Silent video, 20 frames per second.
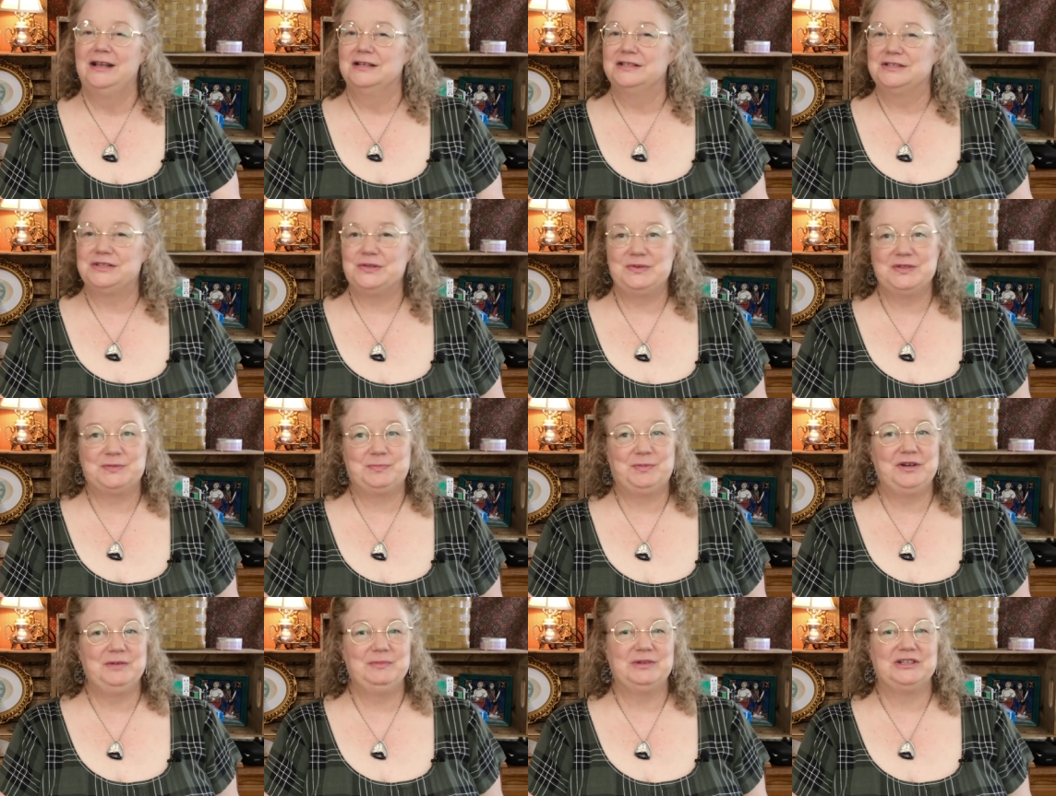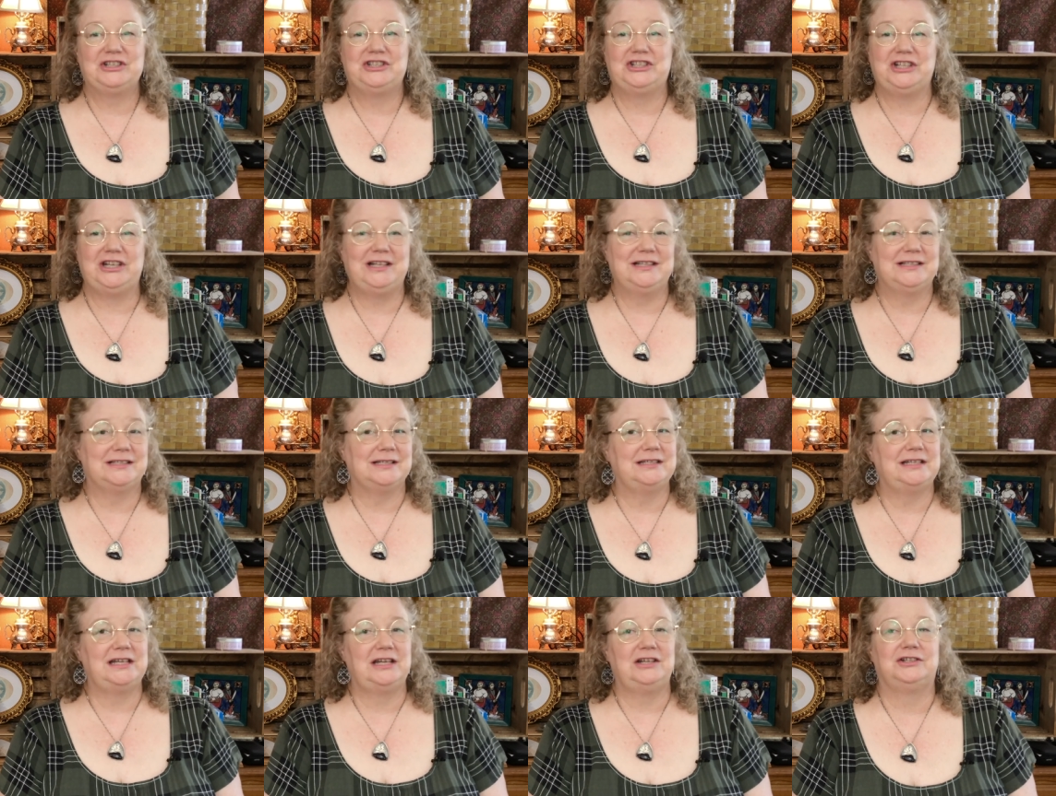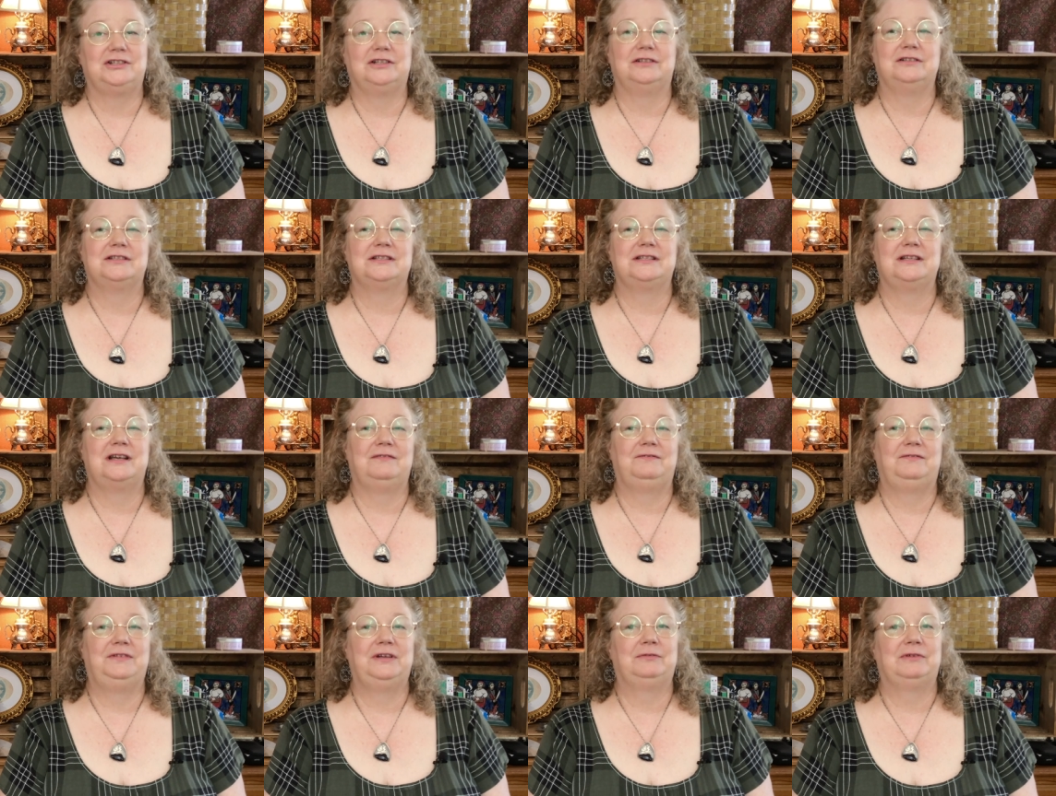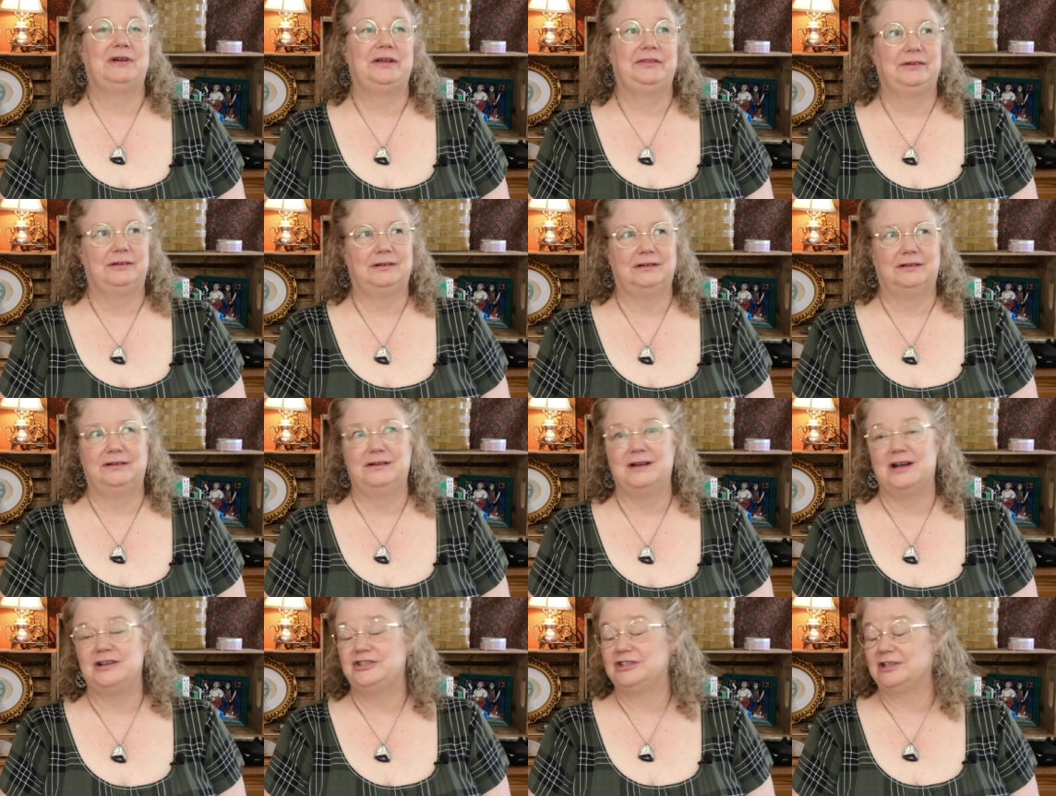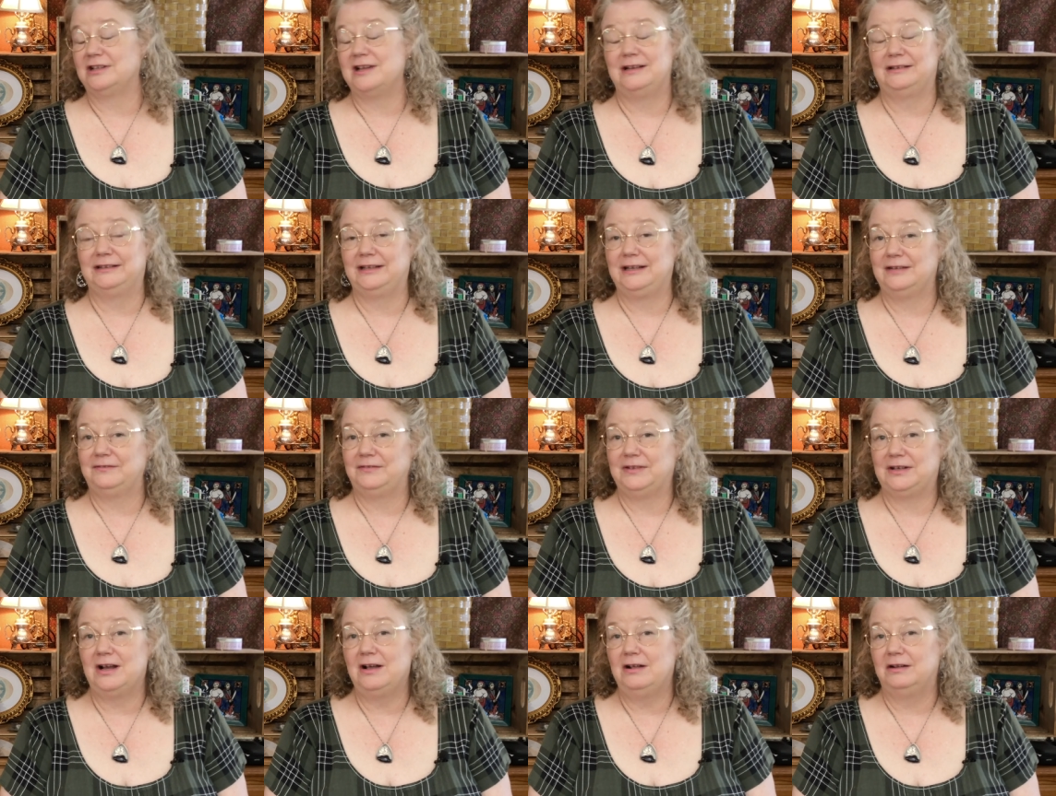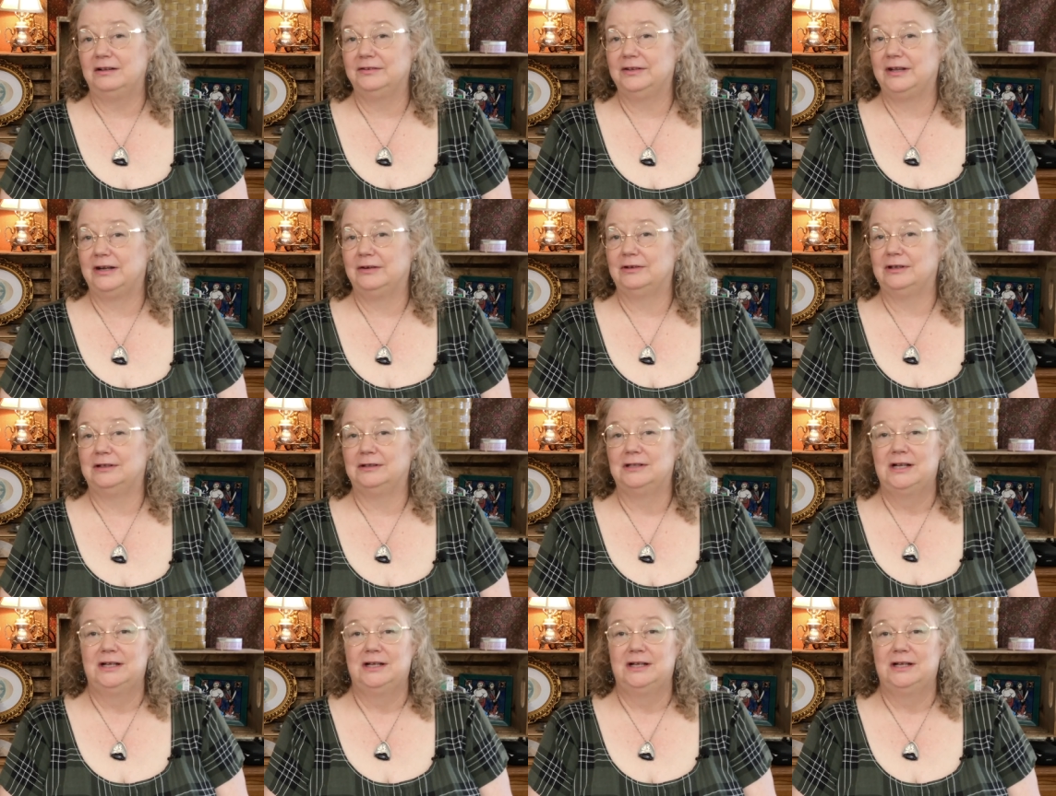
So it was pretty much jeans and t-shirts that fit rather nonchalantly, if at all. They were